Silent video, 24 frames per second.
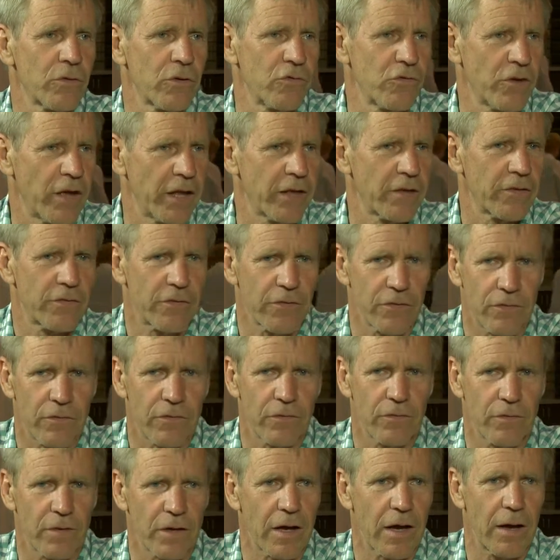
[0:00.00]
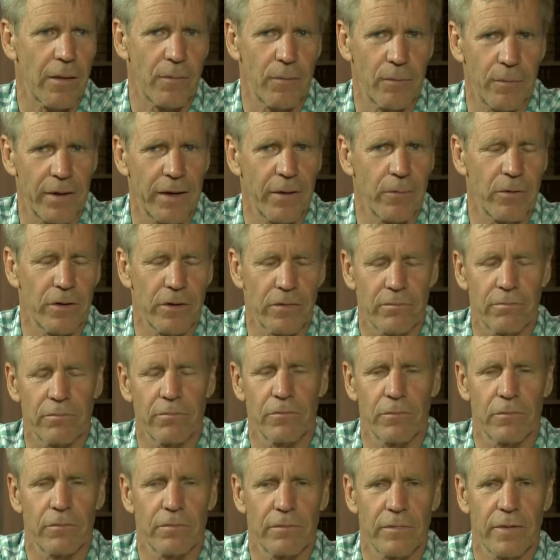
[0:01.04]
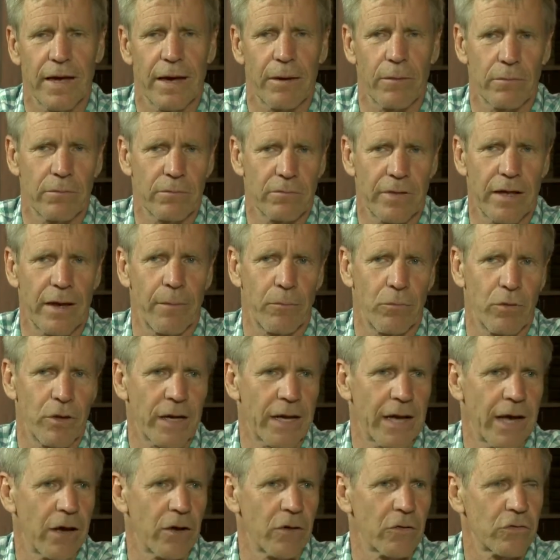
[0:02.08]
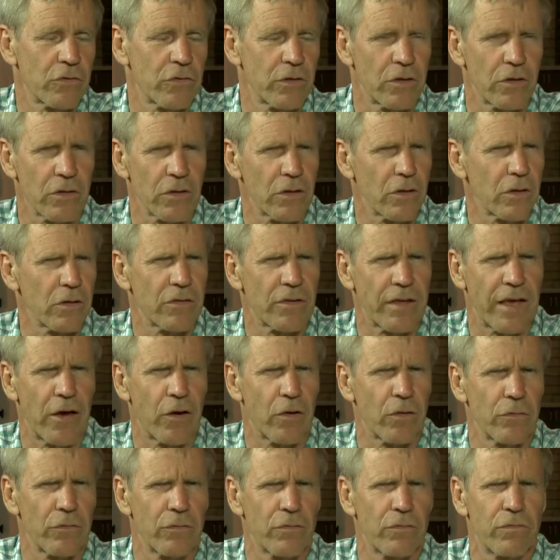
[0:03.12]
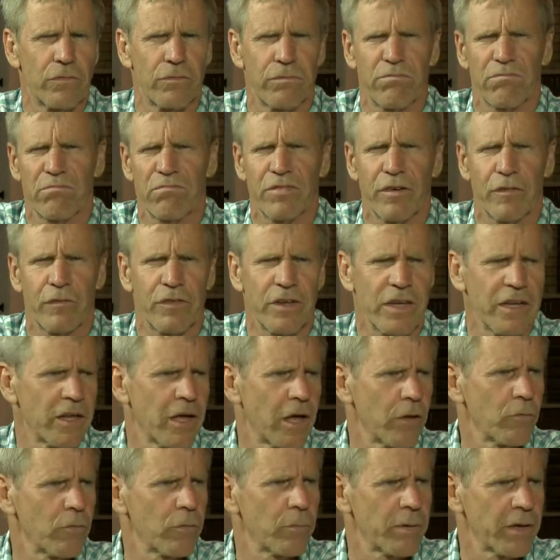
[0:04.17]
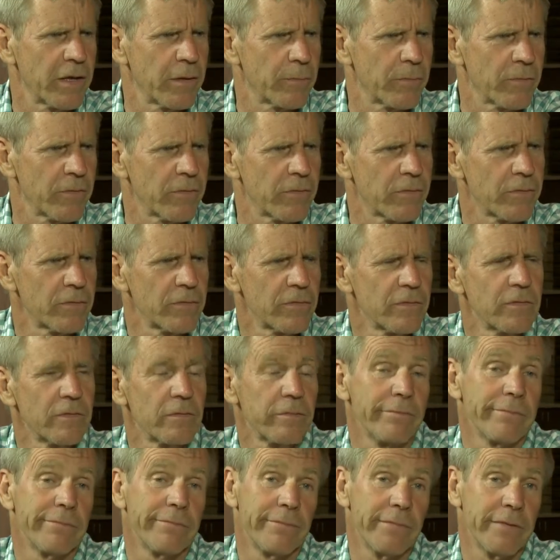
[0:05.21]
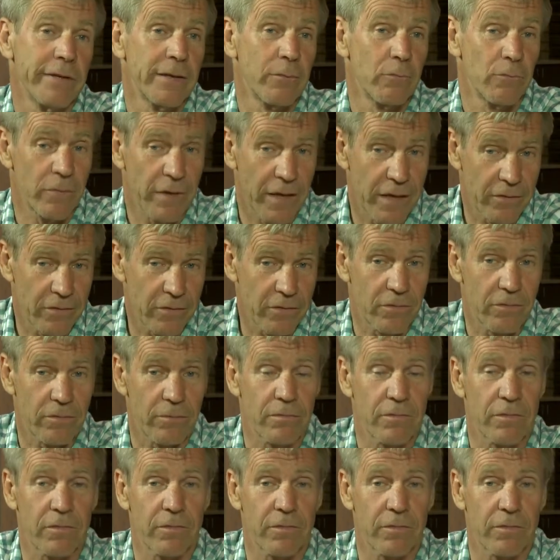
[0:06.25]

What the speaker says: genesis of the Common Man. That brick house in a little town of 1,500 people, and it's